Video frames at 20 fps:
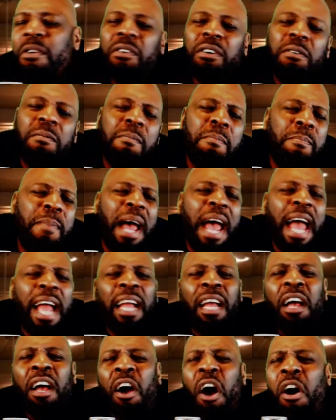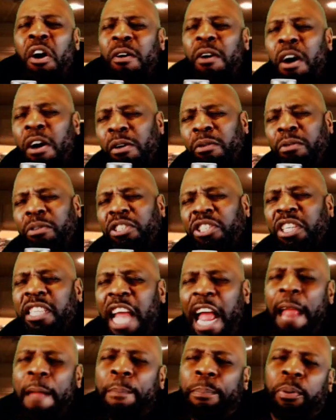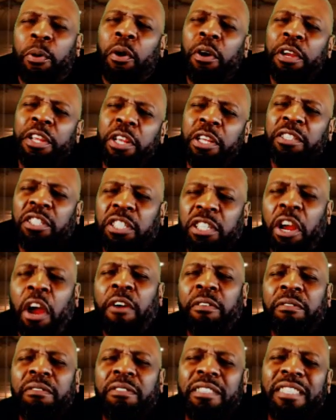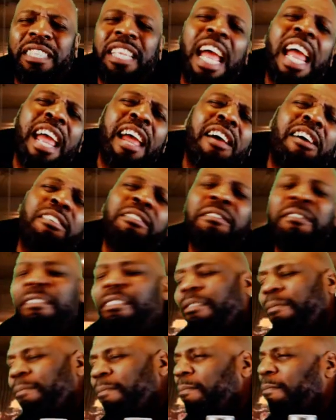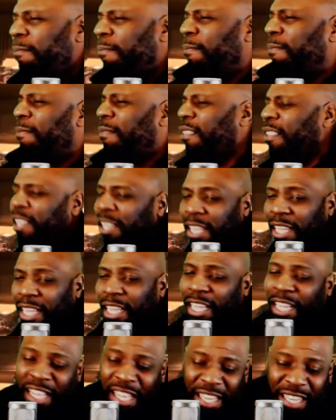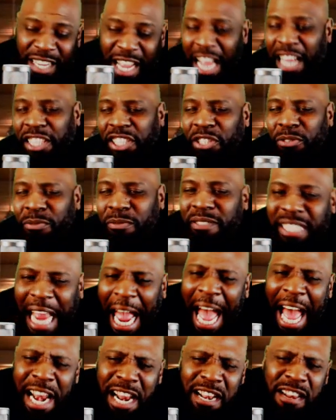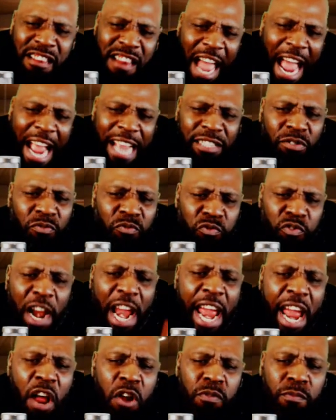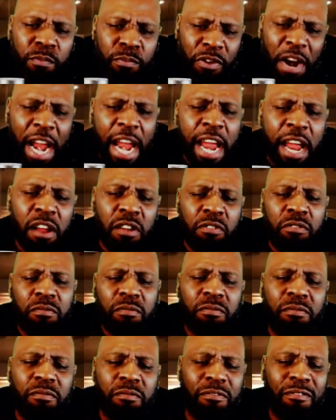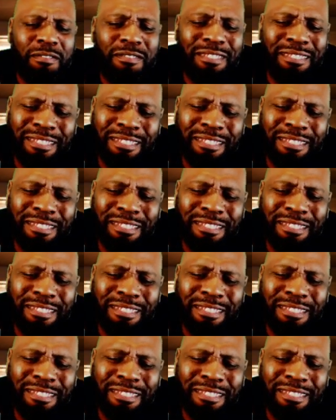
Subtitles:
Welcome back. Oh, Janay, pull your skirt down. Cause you got a nice round brown.